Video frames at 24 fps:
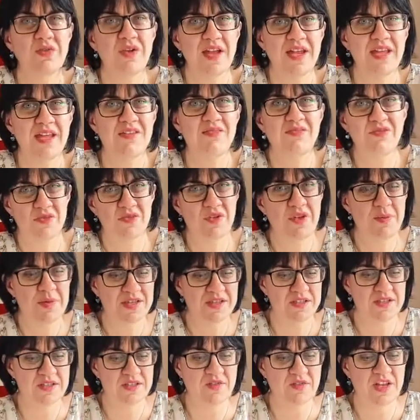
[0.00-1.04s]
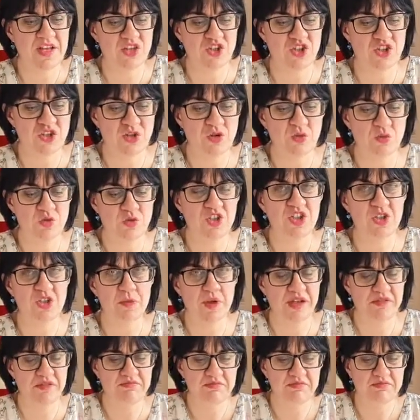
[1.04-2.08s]
Three, three meters of each would
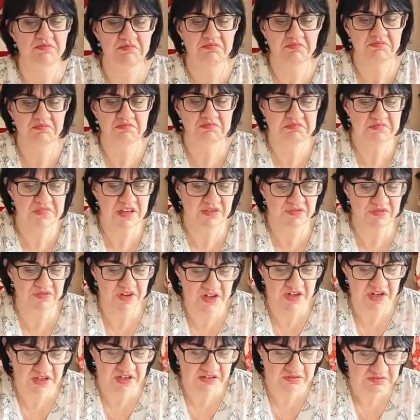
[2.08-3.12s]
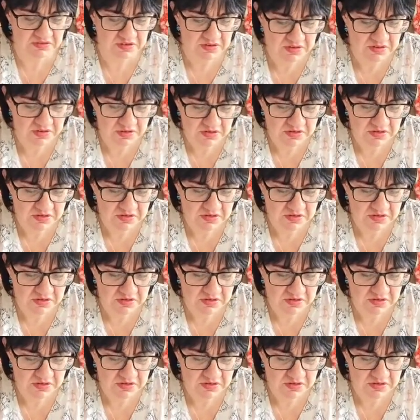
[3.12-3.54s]
do it definitely